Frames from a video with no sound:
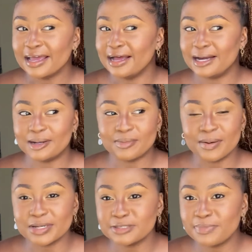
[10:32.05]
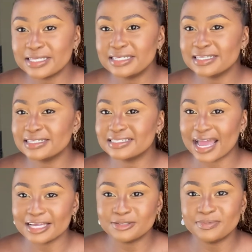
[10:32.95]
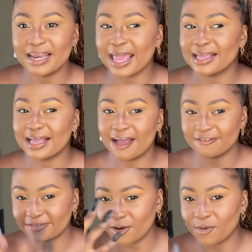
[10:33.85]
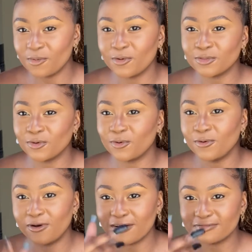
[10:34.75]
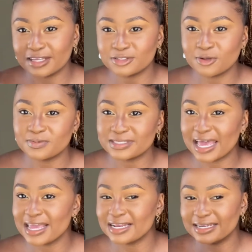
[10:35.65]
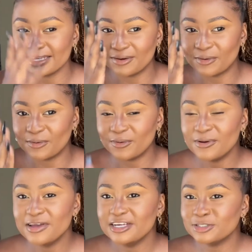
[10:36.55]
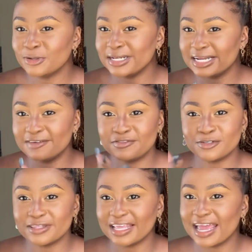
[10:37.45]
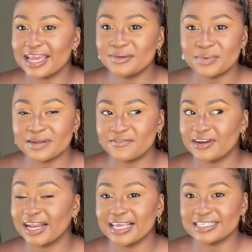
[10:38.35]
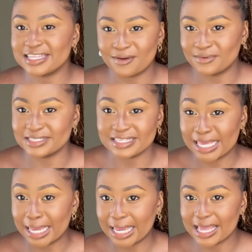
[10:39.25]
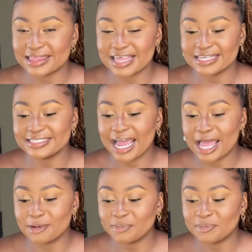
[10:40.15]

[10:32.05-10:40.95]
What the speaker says: I'm expecting this guy to be like after a road or after stop sign or short left, short right, whatever it is that was there at that time.